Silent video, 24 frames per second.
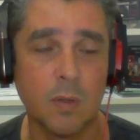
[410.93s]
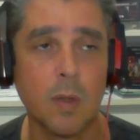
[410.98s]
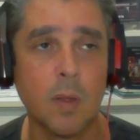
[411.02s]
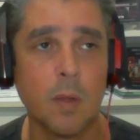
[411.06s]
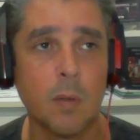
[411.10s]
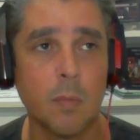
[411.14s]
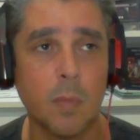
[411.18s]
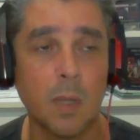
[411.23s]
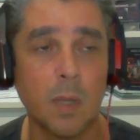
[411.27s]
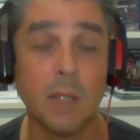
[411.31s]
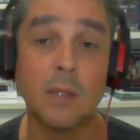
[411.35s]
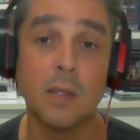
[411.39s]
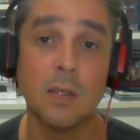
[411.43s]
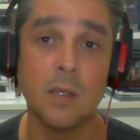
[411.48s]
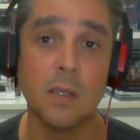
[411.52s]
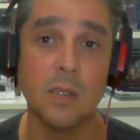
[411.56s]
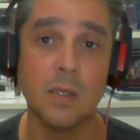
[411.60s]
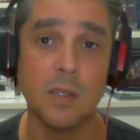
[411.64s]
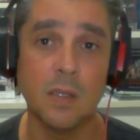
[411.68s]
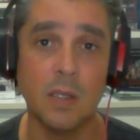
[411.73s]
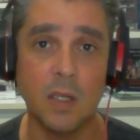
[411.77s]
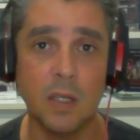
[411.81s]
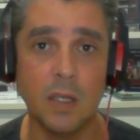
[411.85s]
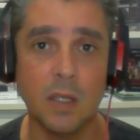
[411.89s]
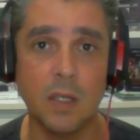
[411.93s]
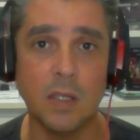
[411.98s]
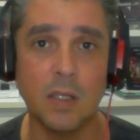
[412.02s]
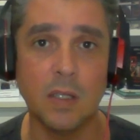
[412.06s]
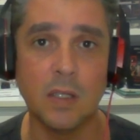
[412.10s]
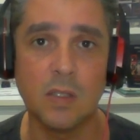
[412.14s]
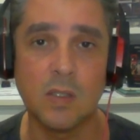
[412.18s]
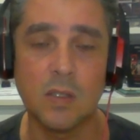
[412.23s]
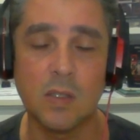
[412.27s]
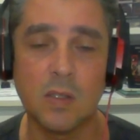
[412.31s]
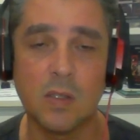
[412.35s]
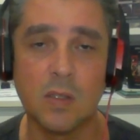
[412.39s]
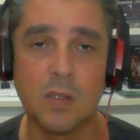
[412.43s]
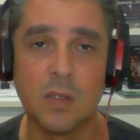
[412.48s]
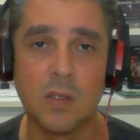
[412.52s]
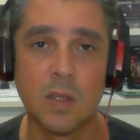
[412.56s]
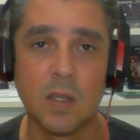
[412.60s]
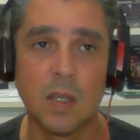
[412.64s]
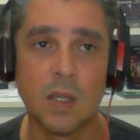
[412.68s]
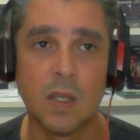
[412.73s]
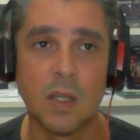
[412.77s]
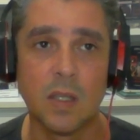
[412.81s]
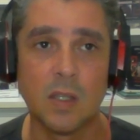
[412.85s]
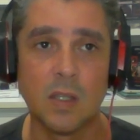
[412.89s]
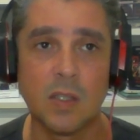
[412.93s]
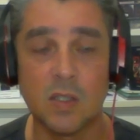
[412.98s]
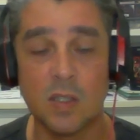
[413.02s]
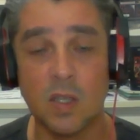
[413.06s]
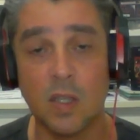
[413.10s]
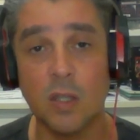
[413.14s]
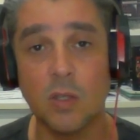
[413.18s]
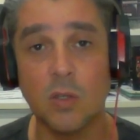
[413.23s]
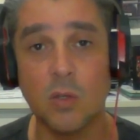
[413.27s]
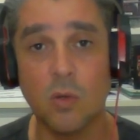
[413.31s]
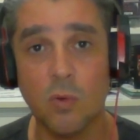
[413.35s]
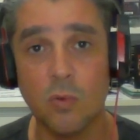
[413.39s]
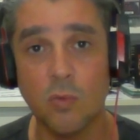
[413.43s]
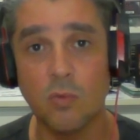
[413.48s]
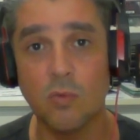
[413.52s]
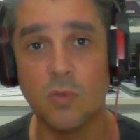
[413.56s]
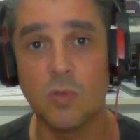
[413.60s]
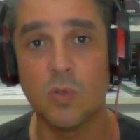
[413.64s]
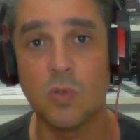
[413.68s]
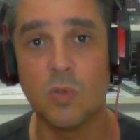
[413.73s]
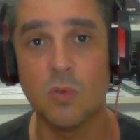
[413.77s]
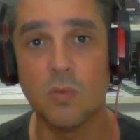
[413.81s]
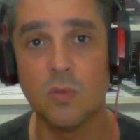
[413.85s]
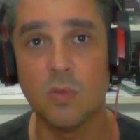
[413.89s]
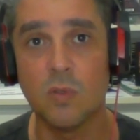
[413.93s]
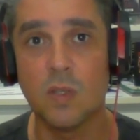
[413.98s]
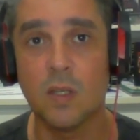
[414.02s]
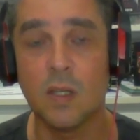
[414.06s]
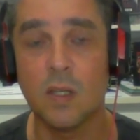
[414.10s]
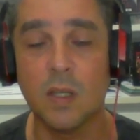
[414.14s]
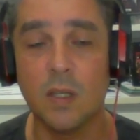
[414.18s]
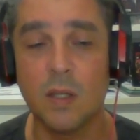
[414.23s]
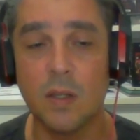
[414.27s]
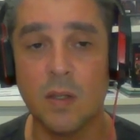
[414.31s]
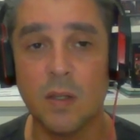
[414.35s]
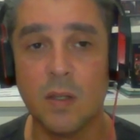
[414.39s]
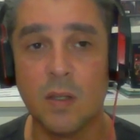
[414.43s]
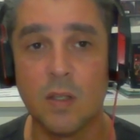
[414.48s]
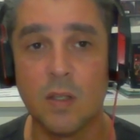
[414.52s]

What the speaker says: but it's central to the